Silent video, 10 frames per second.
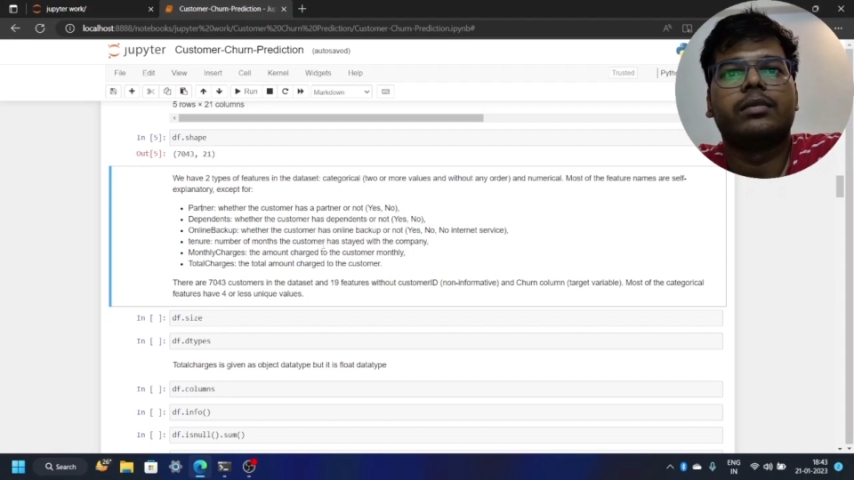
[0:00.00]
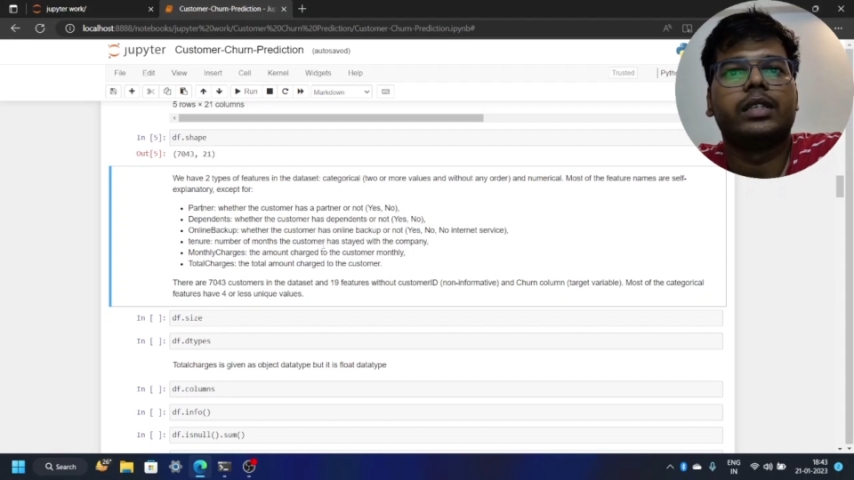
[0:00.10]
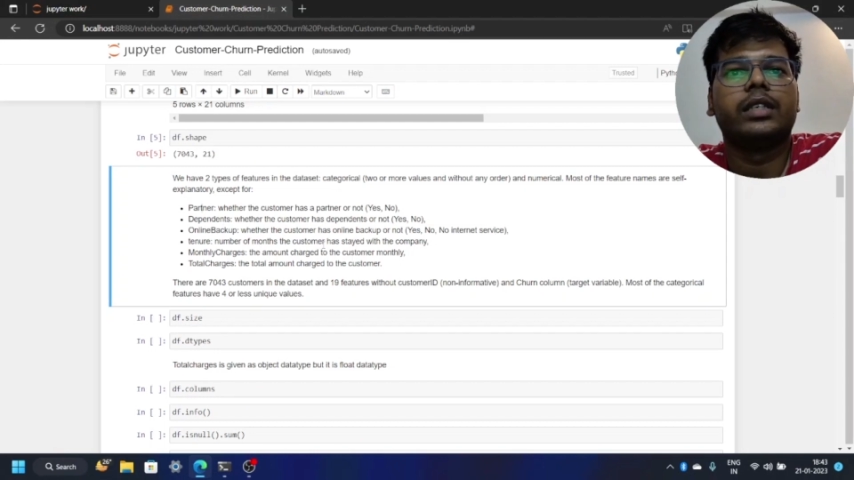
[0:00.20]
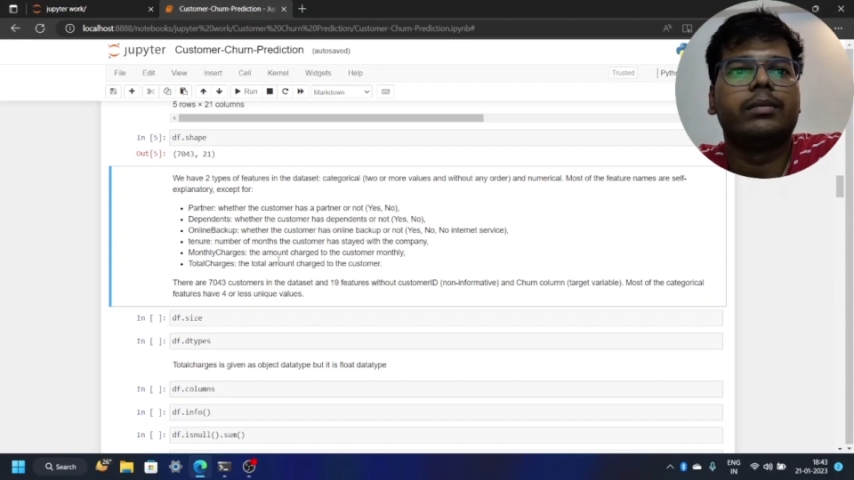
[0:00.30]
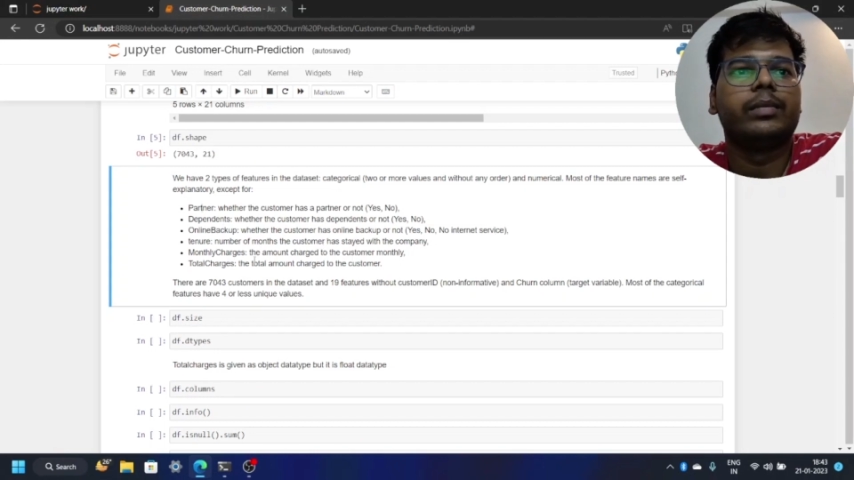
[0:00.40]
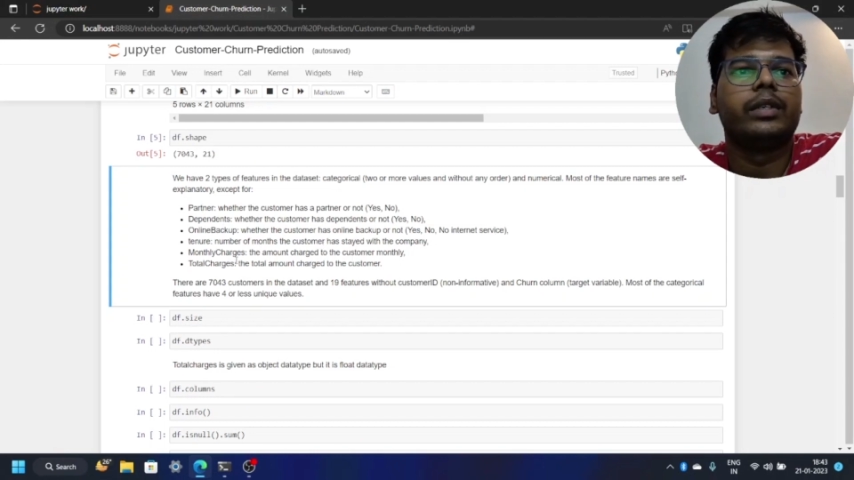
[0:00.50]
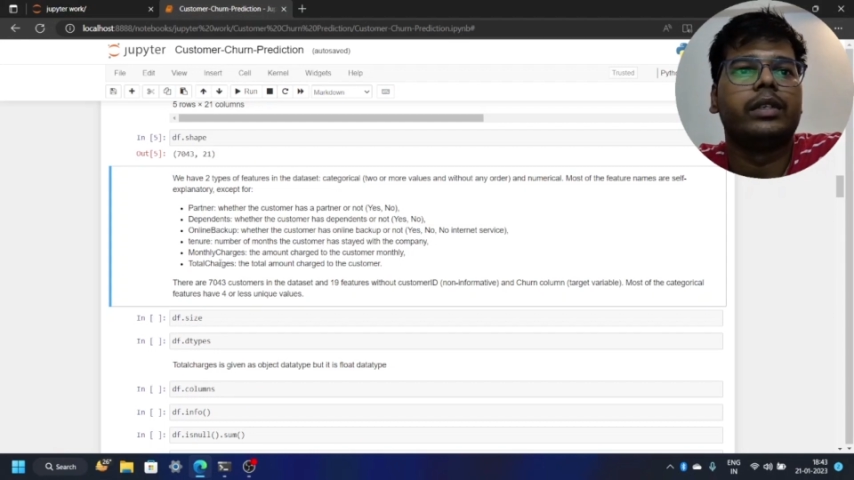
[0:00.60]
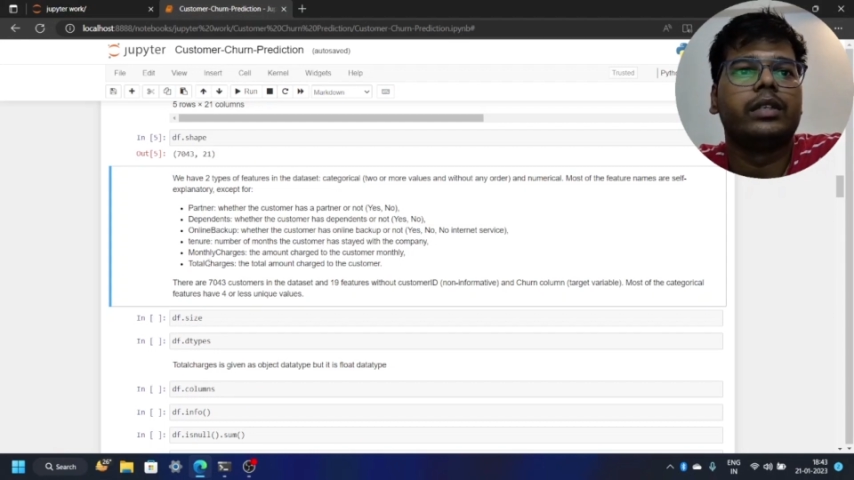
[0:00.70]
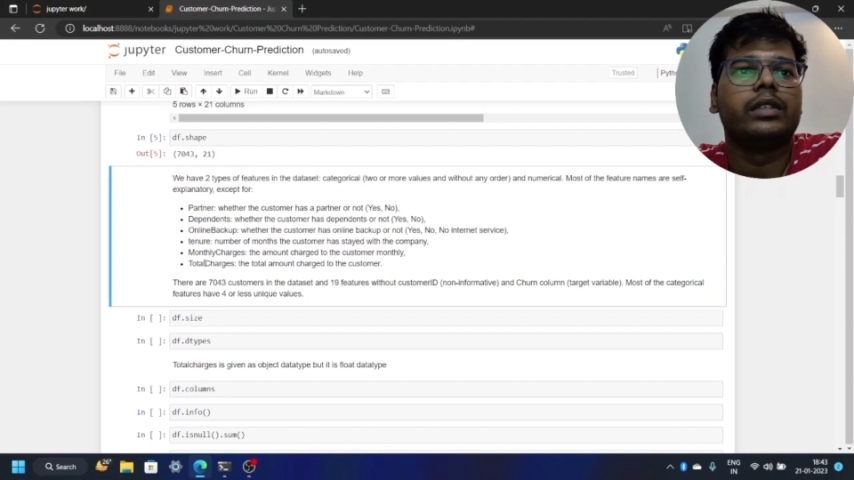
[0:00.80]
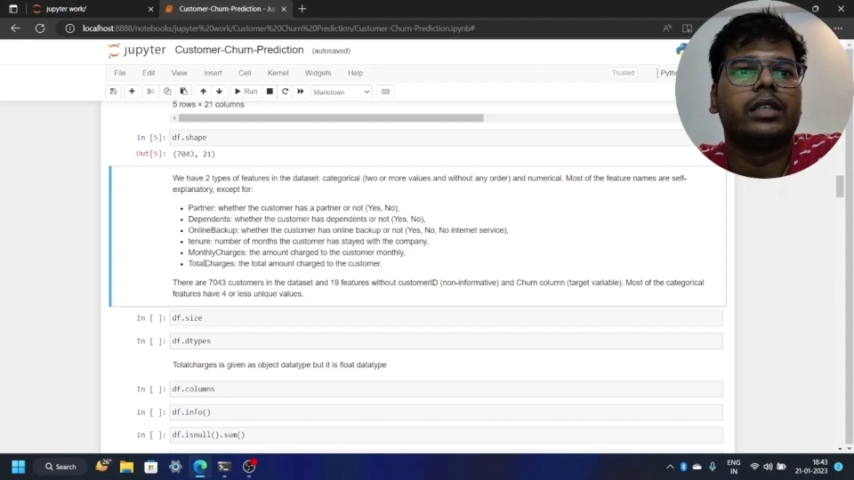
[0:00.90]
with the company.
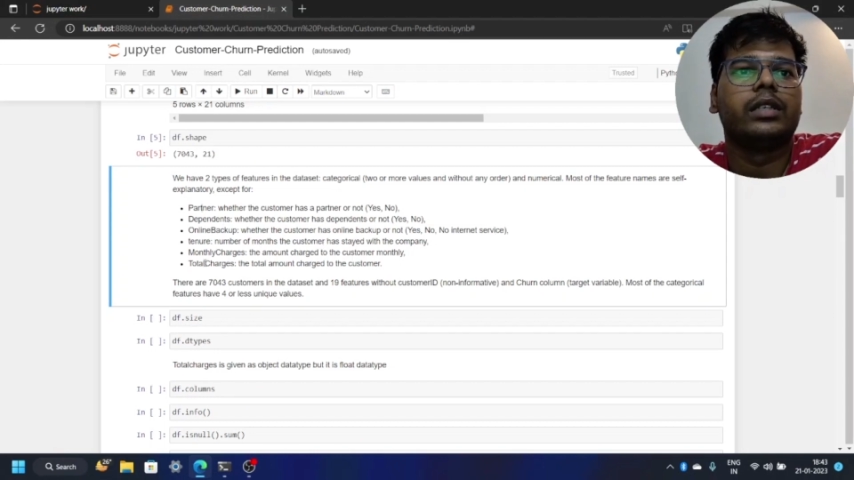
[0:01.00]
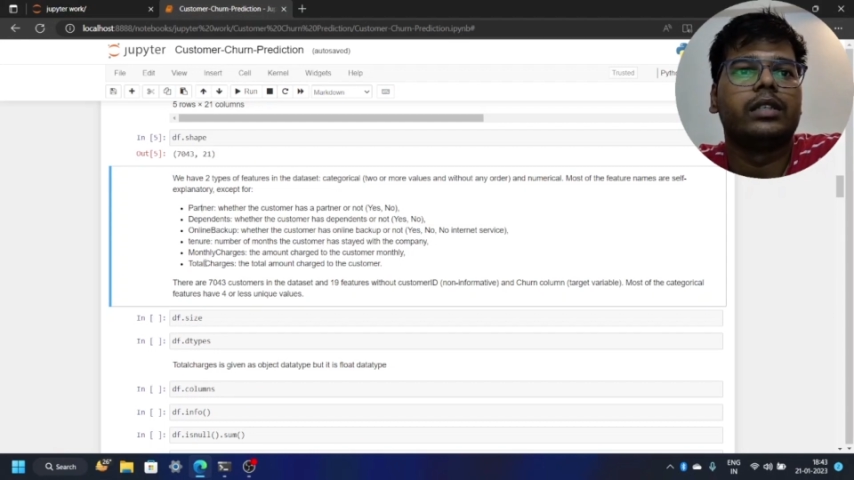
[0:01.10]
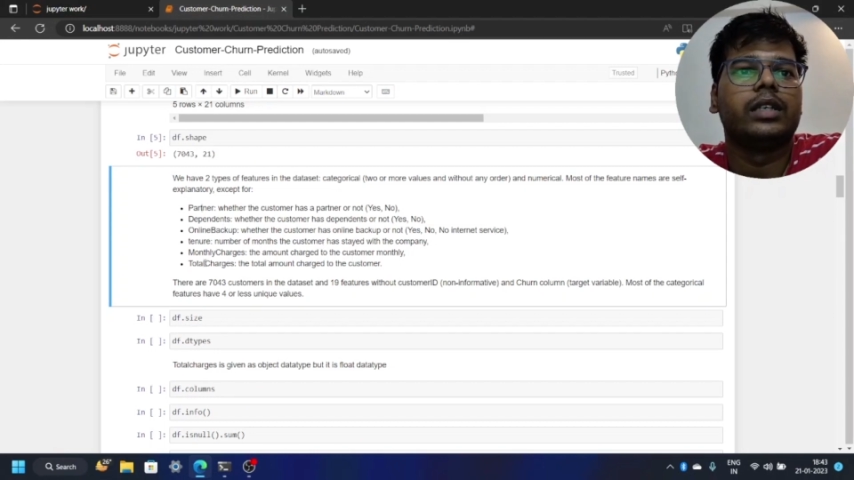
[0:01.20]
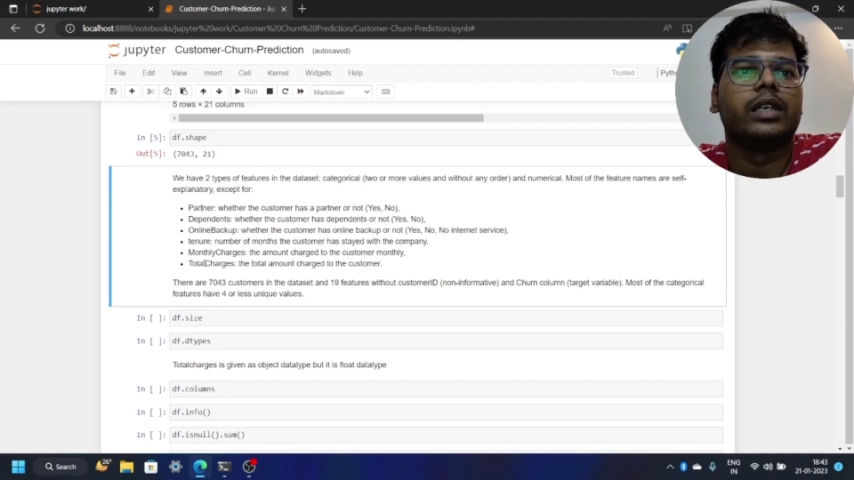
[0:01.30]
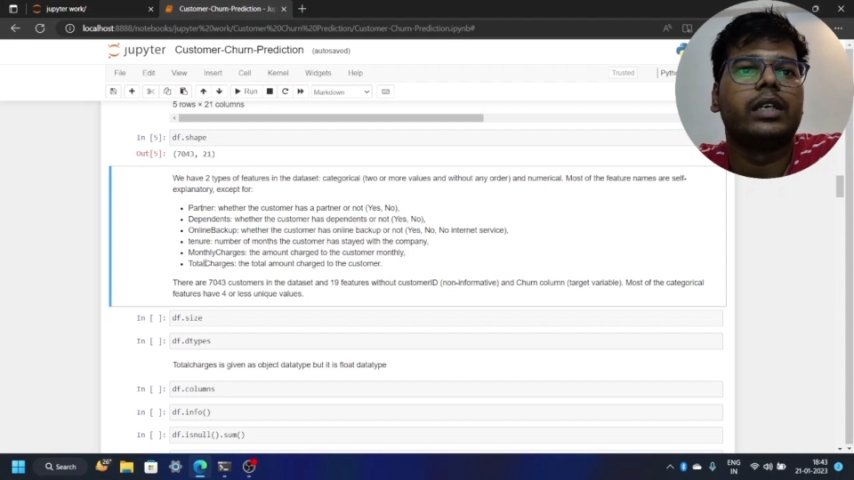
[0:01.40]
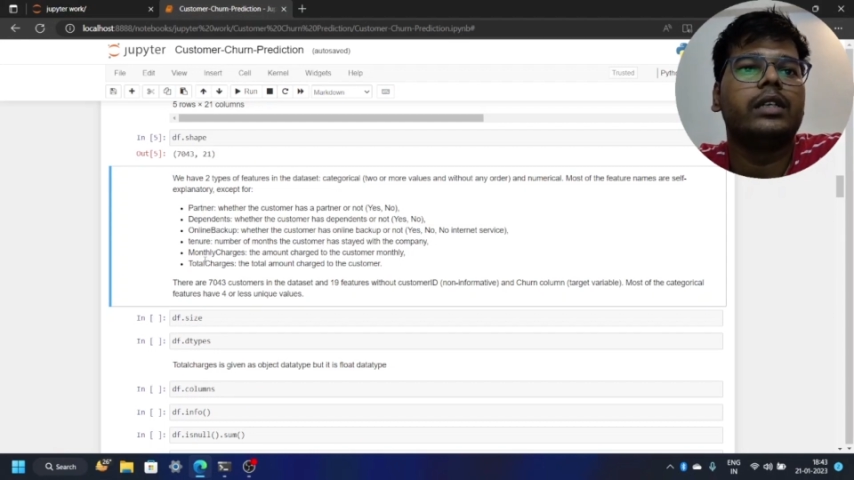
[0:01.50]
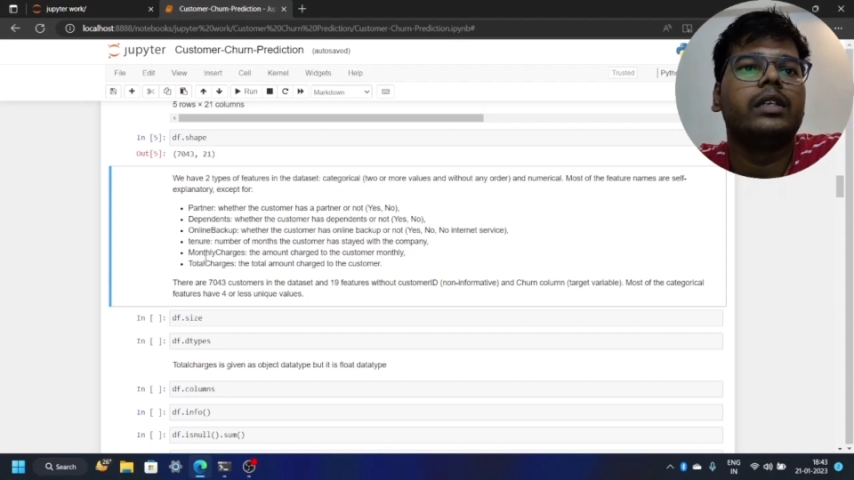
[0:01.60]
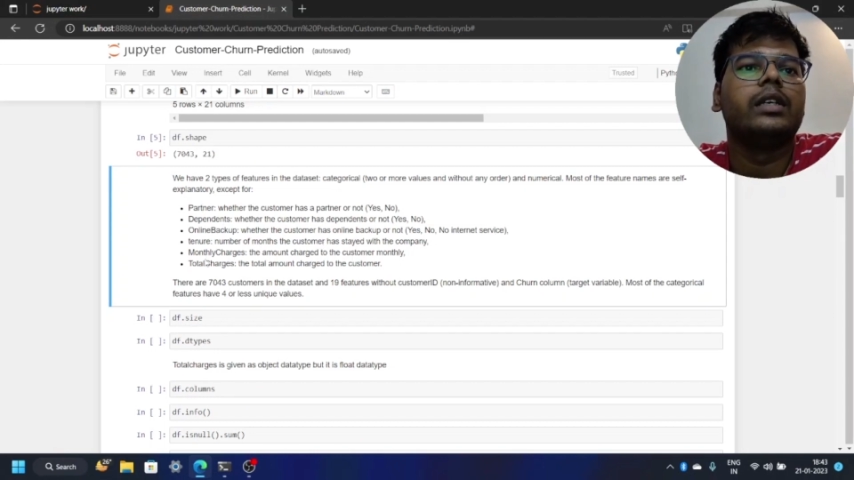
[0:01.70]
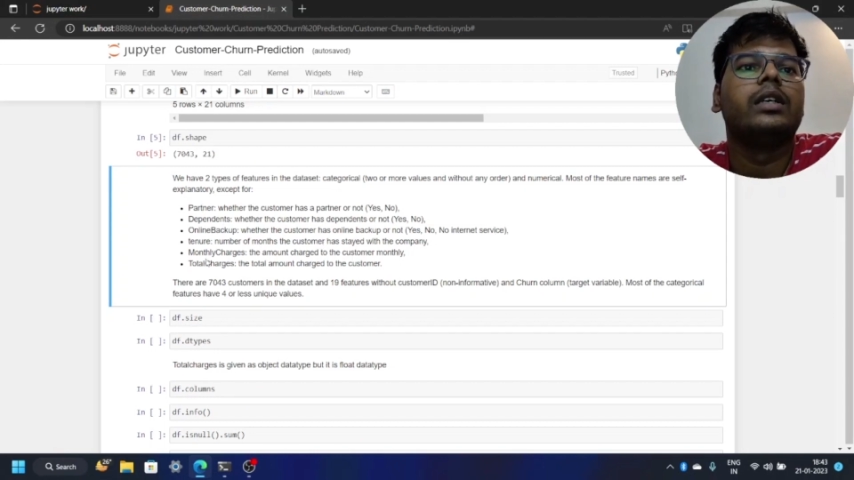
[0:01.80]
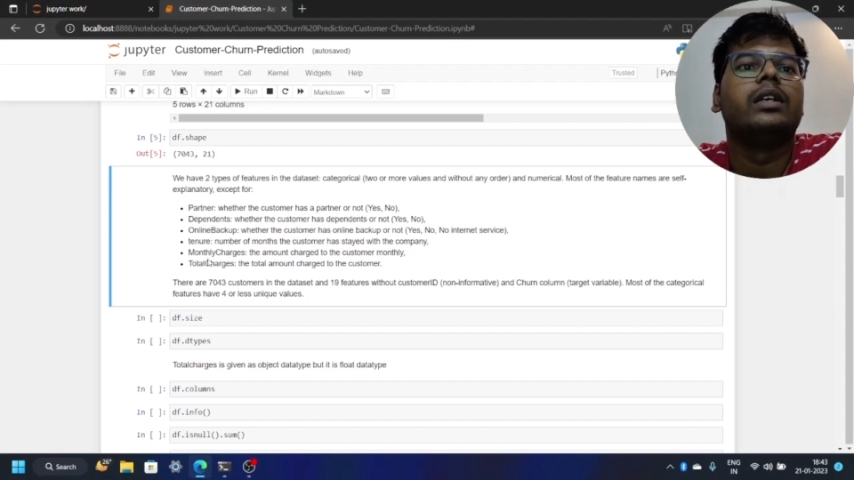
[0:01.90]
Then again,